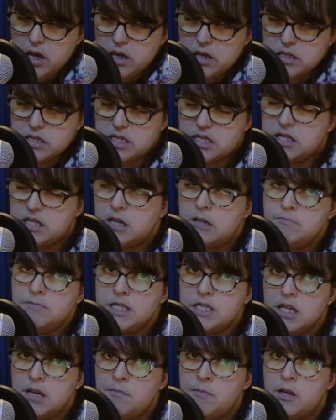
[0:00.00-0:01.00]
Some
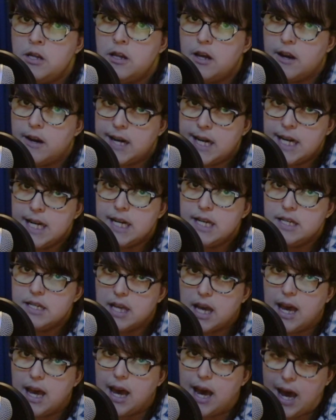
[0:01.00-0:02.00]
similarities
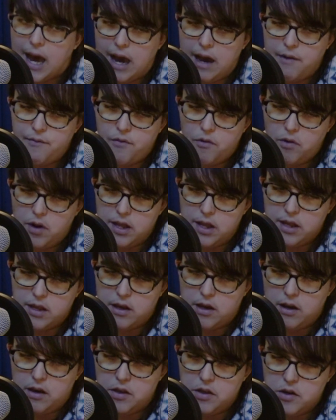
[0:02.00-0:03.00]
I have with
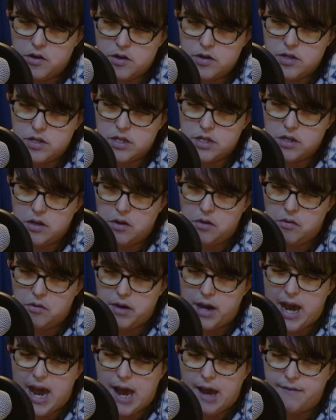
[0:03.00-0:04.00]
others who
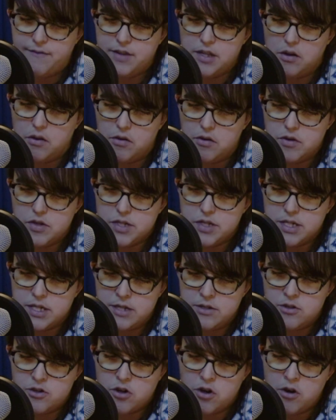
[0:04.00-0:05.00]
have Sotos
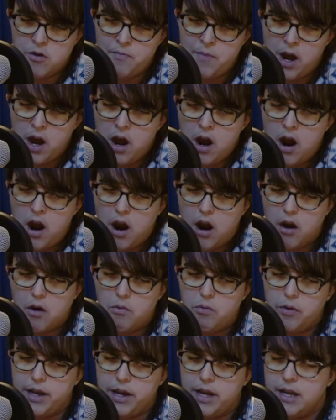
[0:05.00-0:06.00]
syndrome are
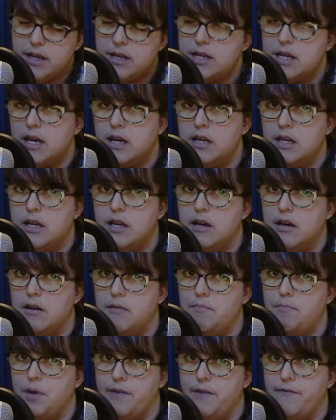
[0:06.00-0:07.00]
we tend to
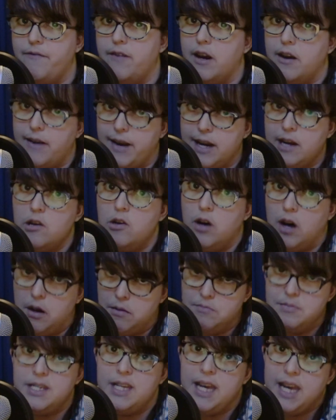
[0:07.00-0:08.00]
be very
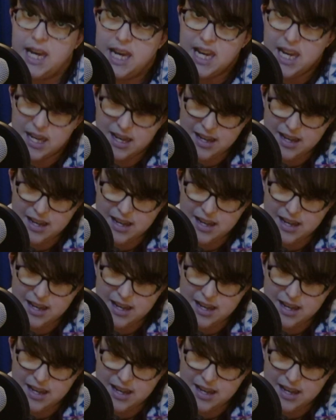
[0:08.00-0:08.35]
clumsy.